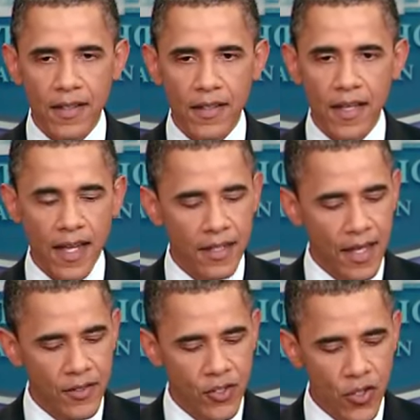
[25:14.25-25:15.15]

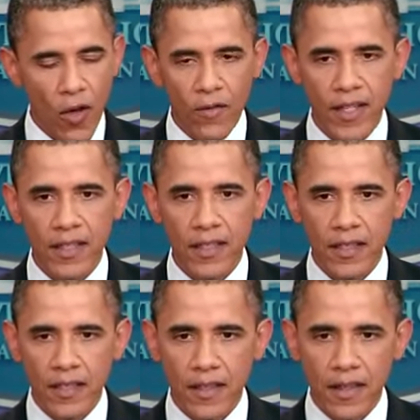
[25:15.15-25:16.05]
and solving
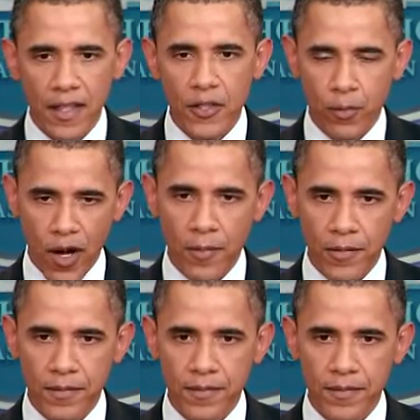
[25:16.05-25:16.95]
this problem.
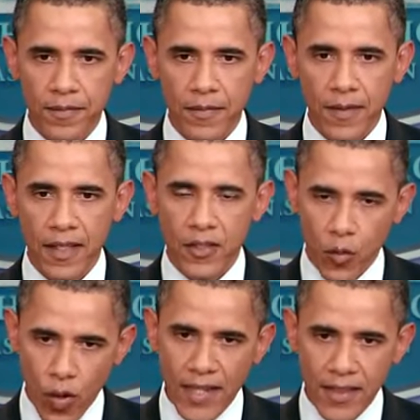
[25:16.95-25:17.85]
It's the
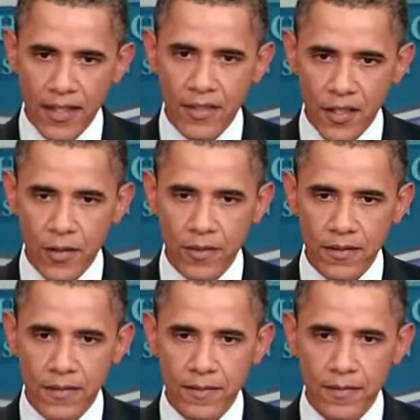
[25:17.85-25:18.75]
right thing to do,
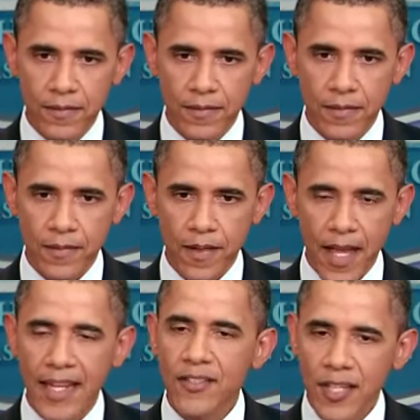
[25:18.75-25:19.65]

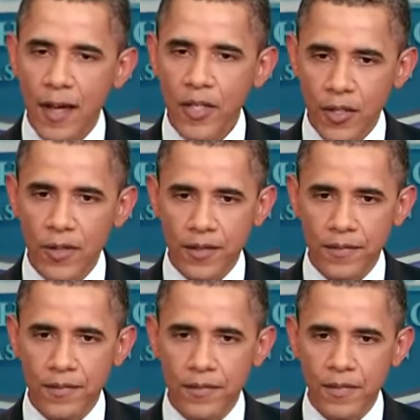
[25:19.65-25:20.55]
and it's time to do it.
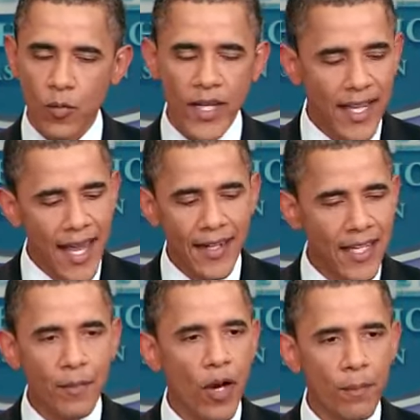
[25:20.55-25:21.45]
We can't
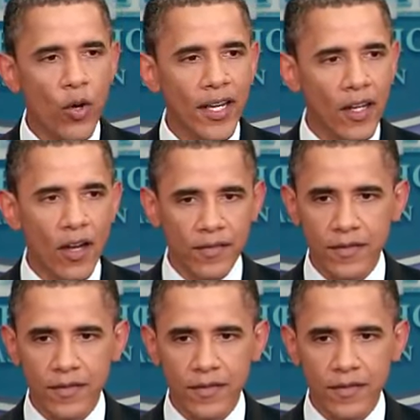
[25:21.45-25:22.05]
keep on putting it off.